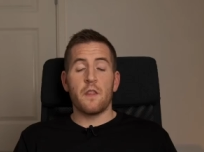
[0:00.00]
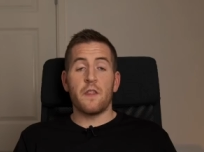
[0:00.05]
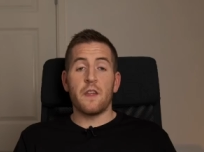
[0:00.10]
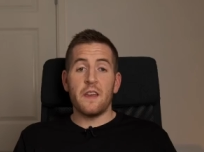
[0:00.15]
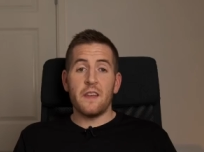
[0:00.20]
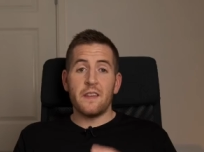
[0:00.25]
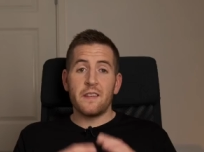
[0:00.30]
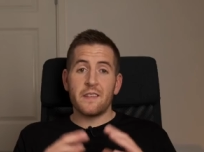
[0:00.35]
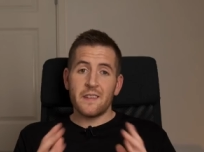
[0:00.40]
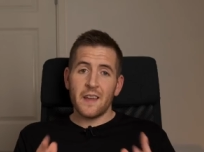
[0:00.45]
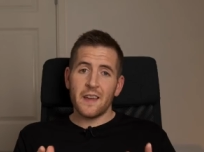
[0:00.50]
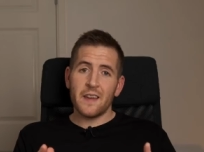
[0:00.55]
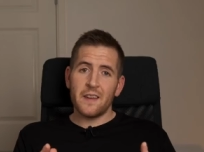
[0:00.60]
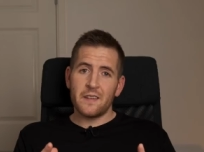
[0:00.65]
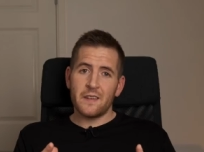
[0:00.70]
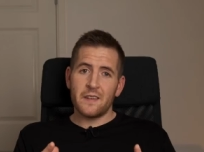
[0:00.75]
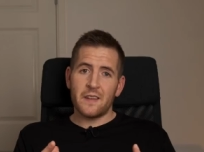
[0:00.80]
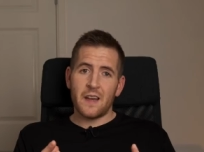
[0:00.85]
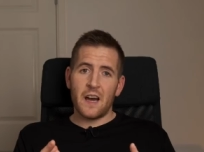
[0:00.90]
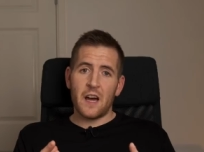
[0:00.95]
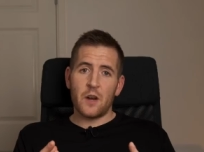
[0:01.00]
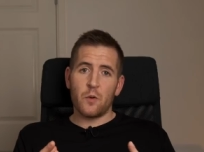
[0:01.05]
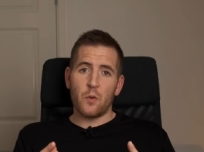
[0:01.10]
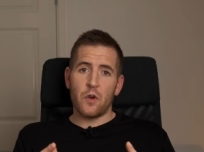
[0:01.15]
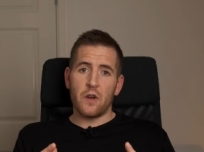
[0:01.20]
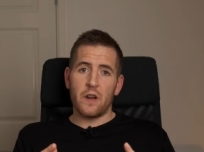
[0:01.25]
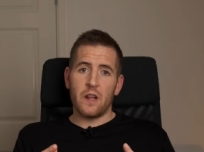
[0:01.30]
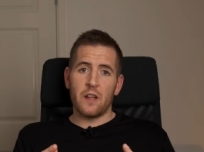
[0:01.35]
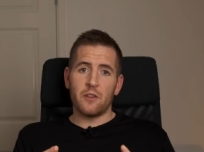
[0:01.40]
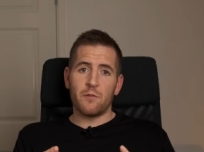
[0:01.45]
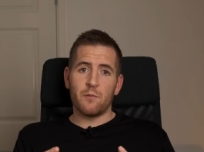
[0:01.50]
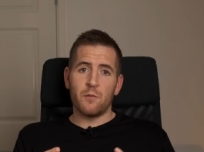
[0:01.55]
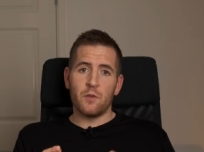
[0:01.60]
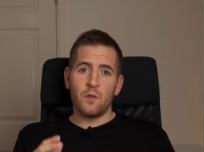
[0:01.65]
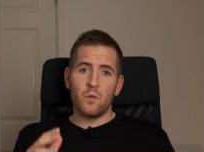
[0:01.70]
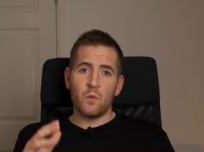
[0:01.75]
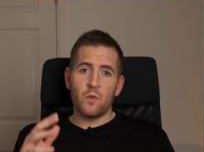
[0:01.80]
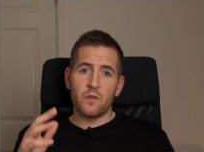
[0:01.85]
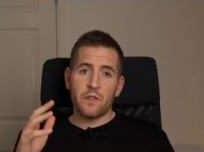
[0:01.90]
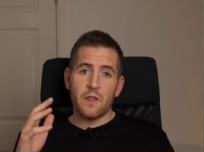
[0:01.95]
The second hardware
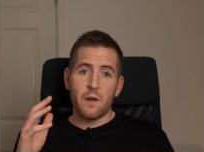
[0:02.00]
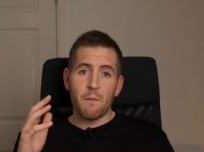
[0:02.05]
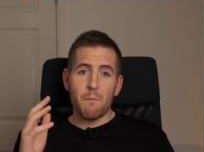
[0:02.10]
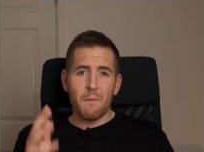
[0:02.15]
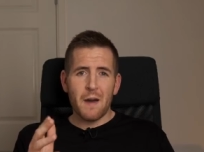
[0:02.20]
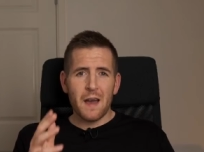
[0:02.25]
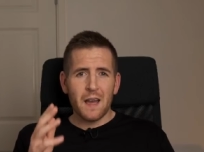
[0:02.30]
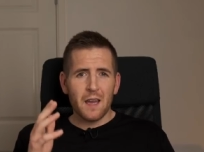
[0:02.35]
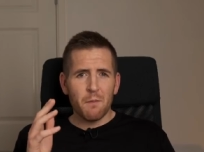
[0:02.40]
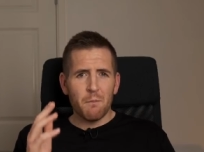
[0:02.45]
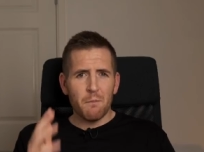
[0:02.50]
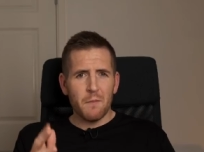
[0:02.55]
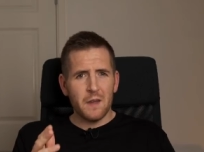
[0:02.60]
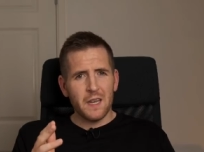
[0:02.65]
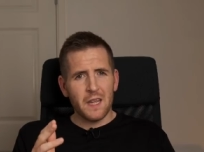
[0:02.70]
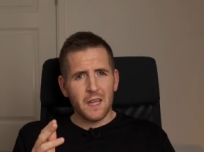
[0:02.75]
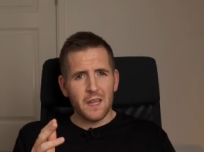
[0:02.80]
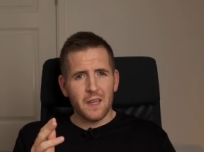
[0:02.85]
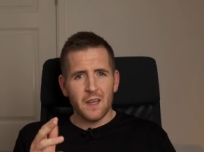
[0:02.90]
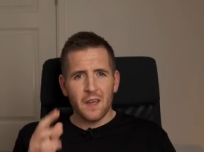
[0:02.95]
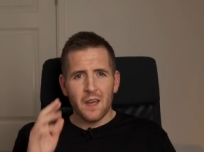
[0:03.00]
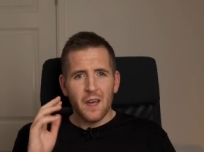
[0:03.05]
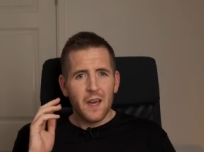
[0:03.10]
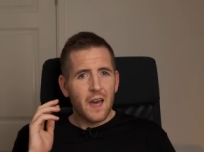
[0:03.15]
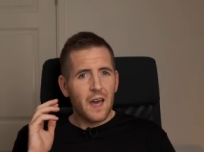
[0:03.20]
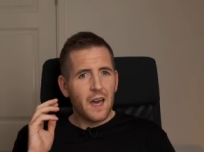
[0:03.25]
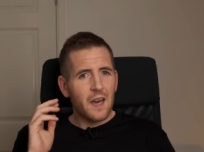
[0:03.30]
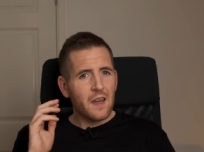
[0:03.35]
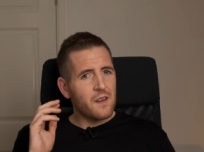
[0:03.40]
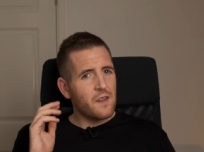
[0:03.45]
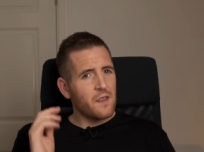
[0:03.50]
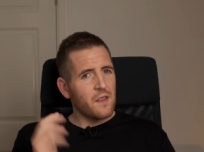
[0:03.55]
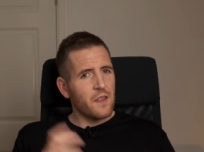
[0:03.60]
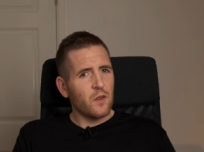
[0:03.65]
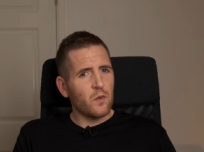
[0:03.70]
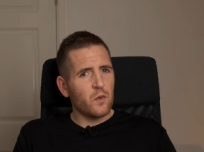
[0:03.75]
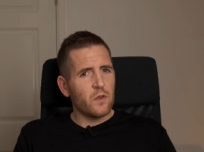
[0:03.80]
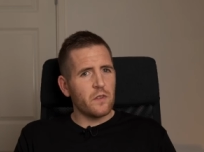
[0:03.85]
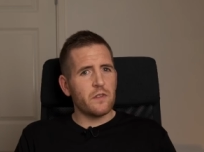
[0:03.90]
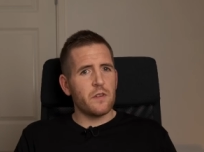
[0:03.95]
announcement was the Mac Mini, and
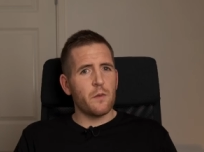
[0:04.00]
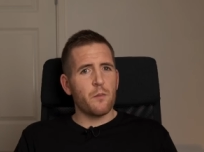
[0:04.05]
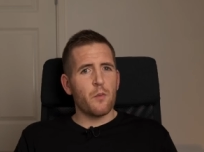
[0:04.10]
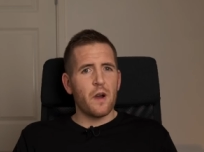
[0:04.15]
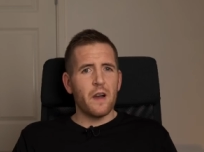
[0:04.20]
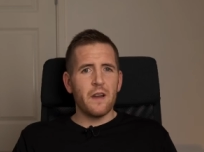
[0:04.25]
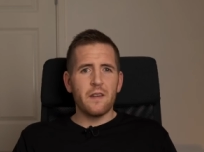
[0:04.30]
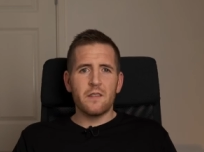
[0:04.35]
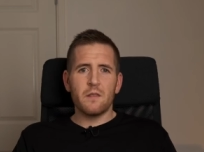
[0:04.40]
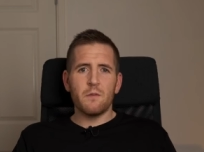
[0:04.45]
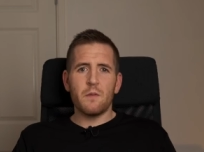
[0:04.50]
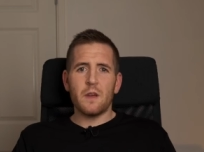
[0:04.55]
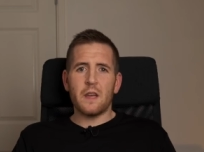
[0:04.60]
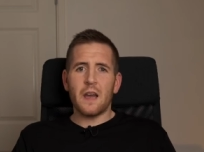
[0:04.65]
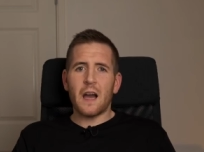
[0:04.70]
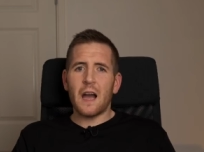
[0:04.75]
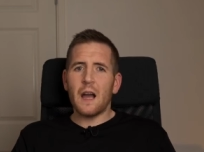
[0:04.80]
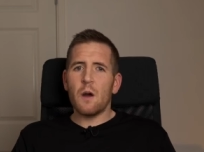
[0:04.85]
this was a surprise to me. I